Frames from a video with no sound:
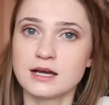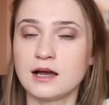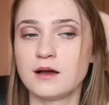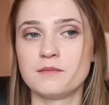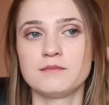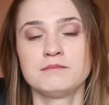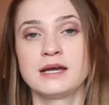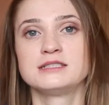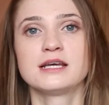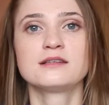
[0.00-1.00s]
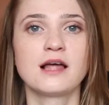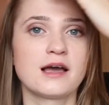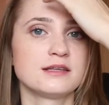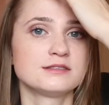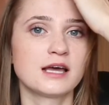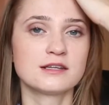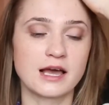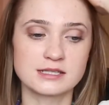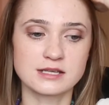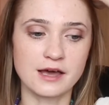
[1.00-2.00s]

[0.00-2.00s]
my deadlines.